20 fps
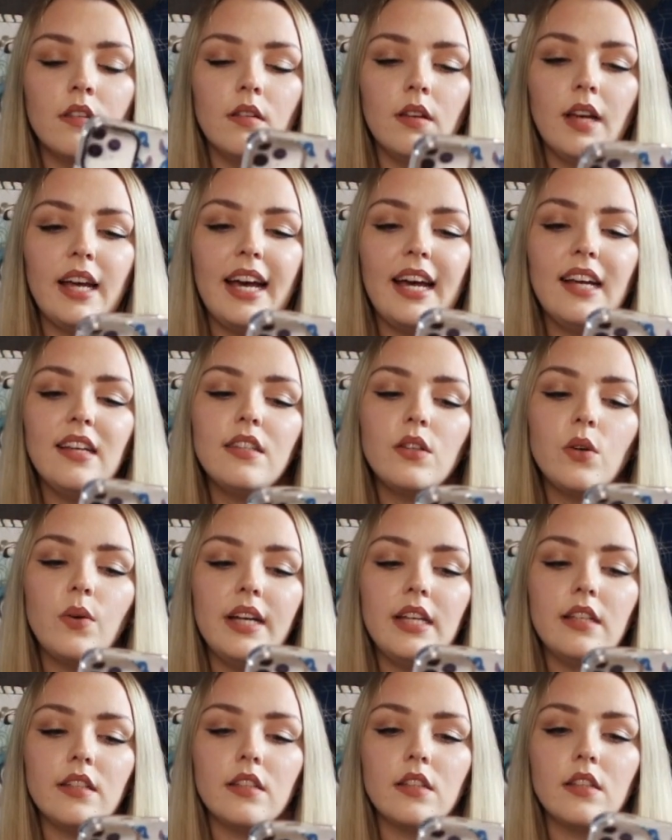it is
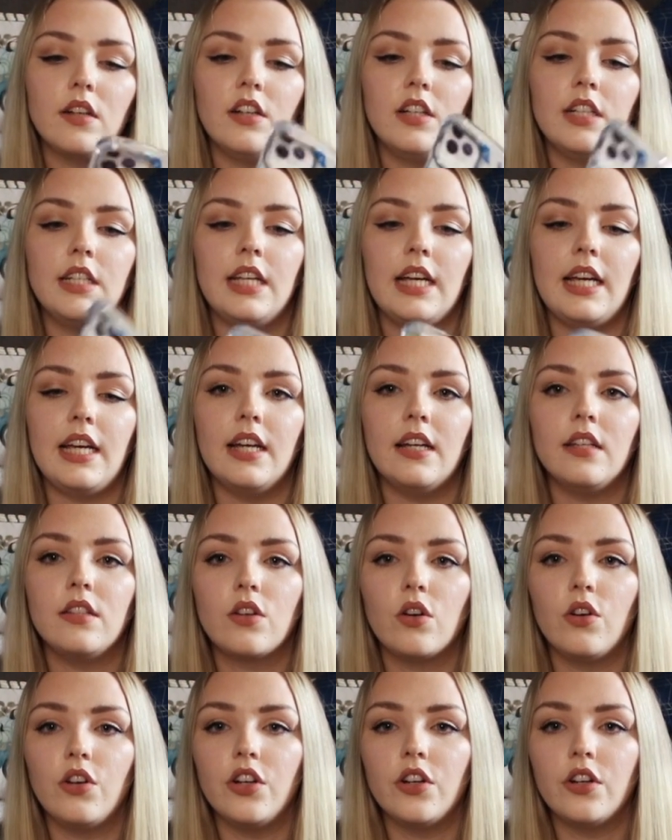quite sturdy. It's
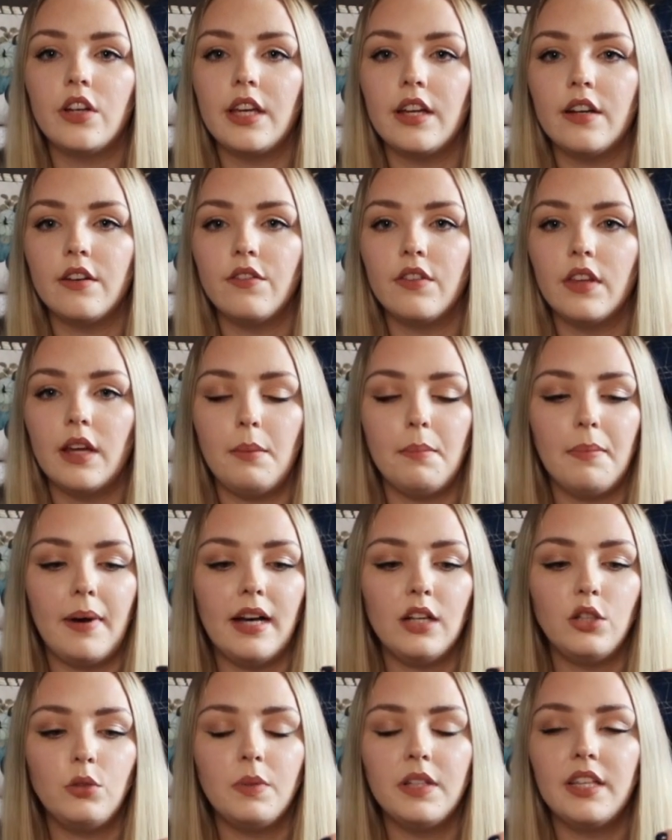got your kind of like
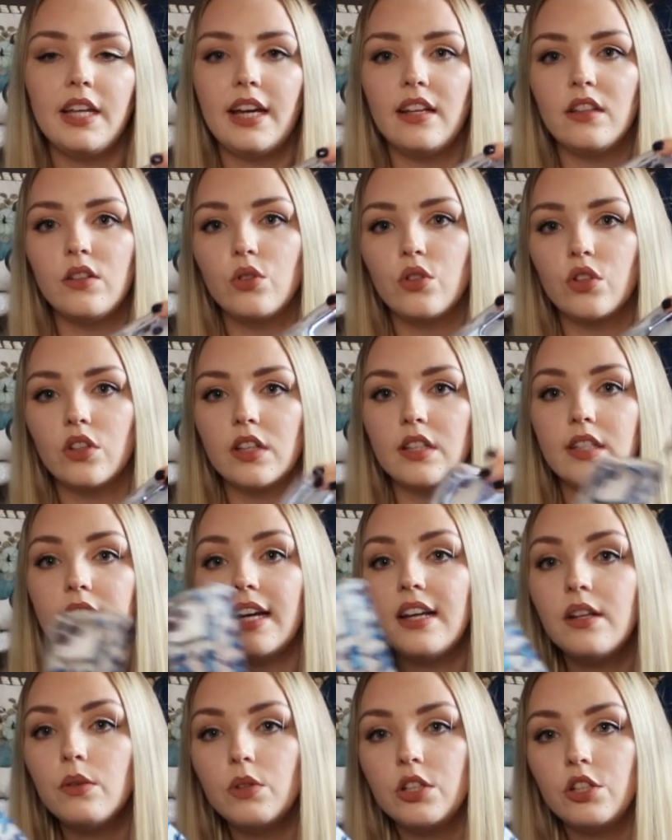bash protectors on the
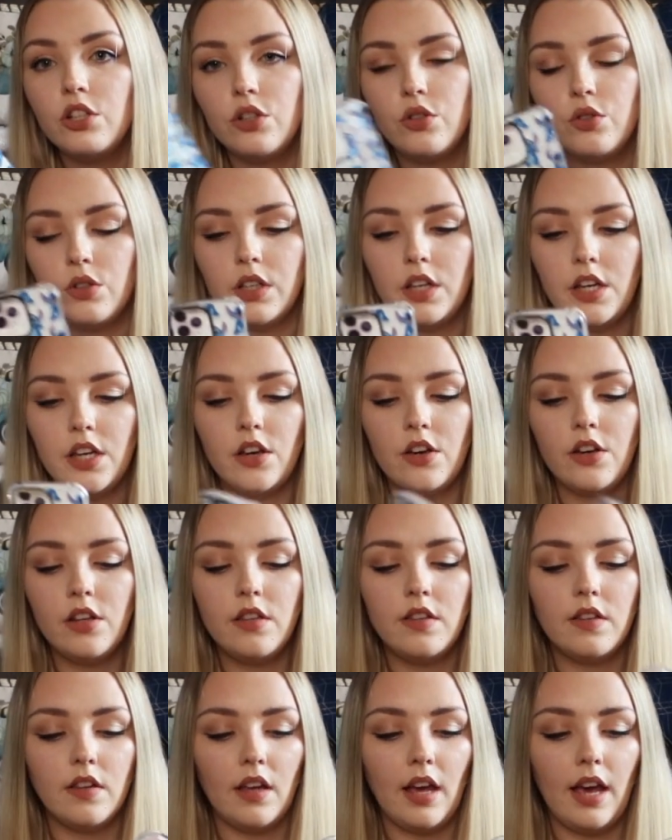side, which is really good,
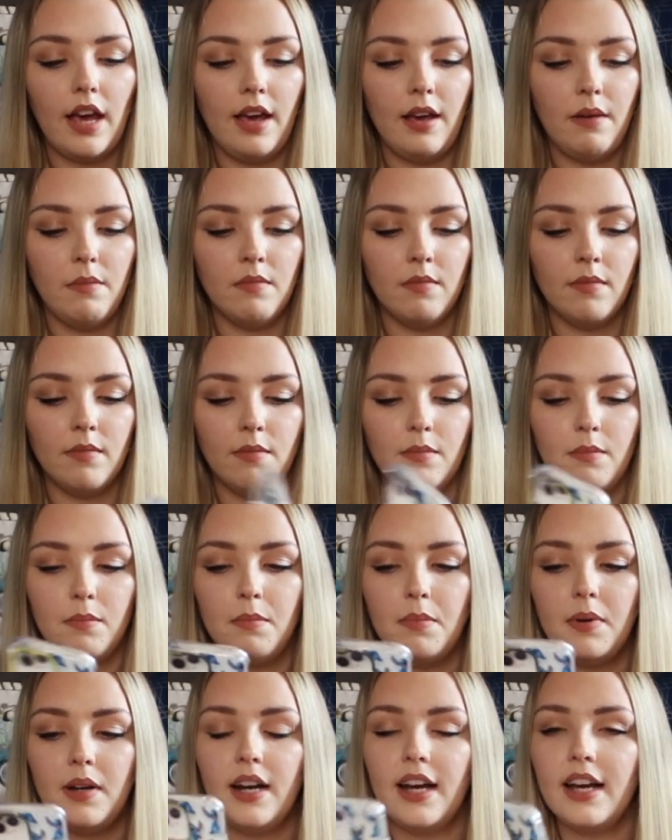
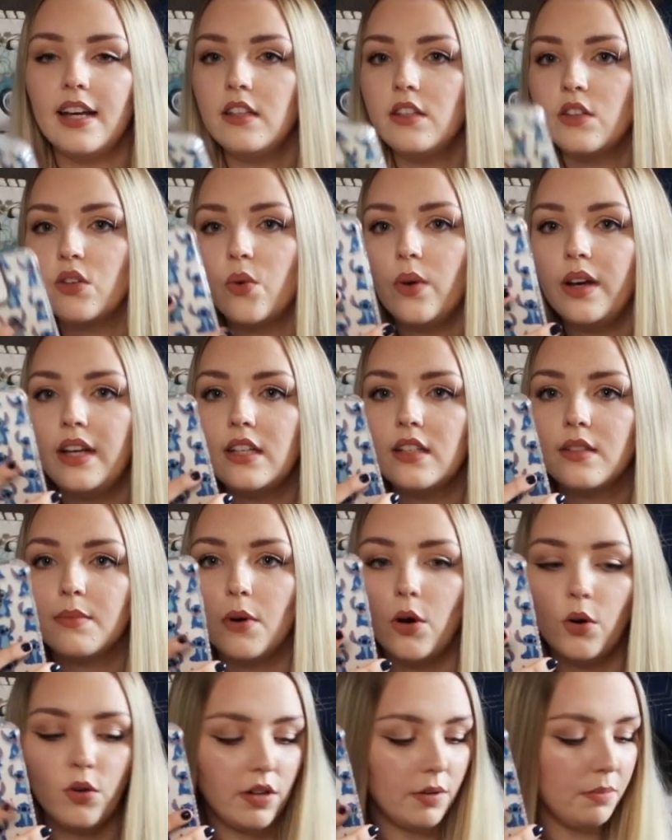but it is quite
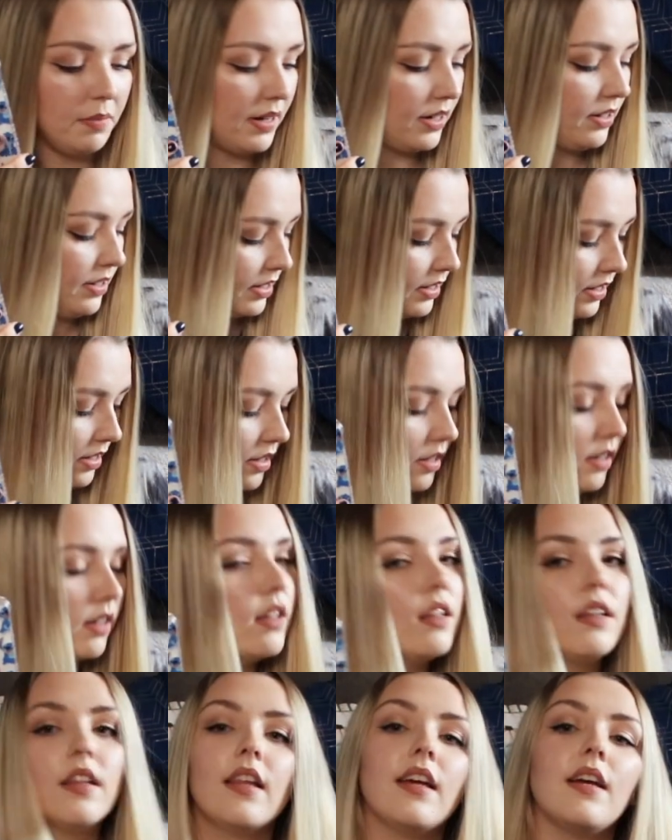small compared to
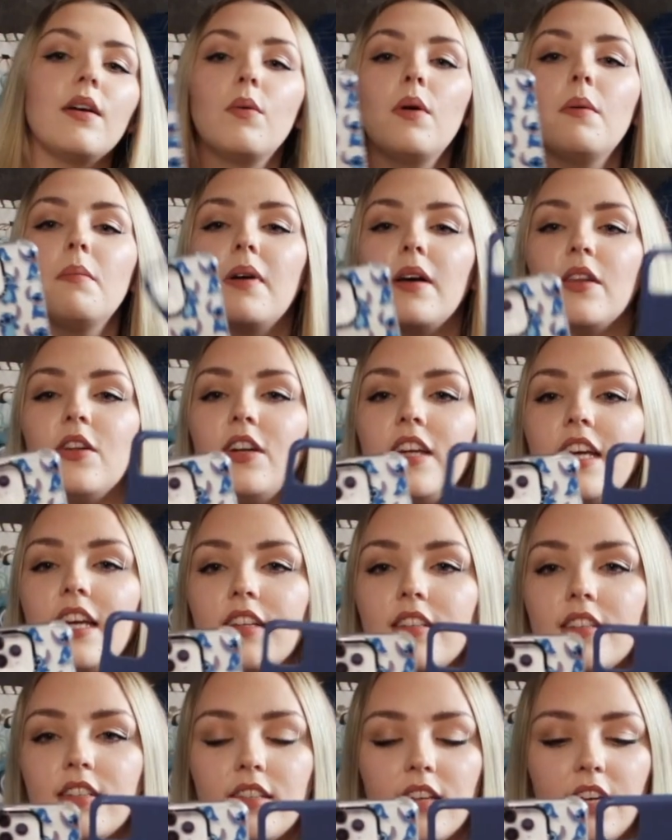like what my other
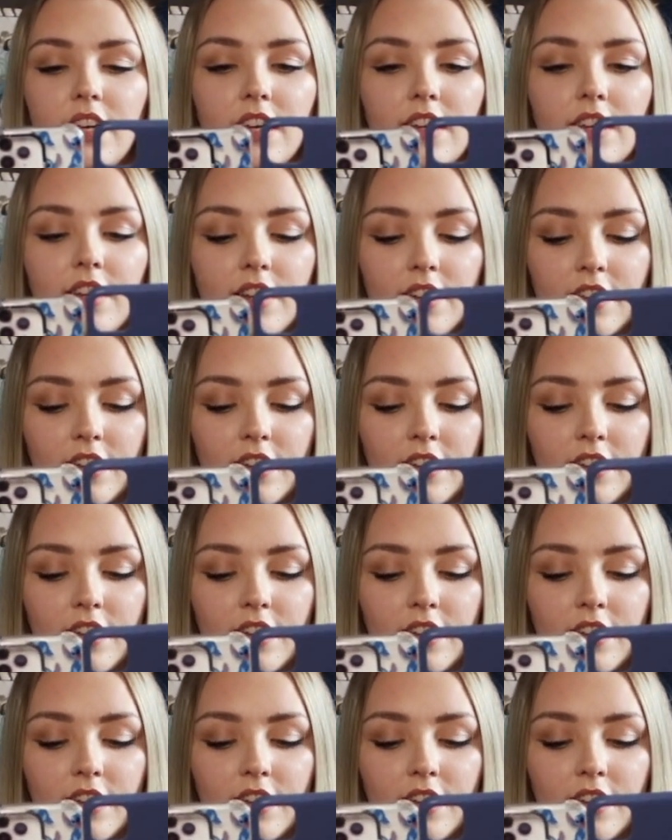case is like.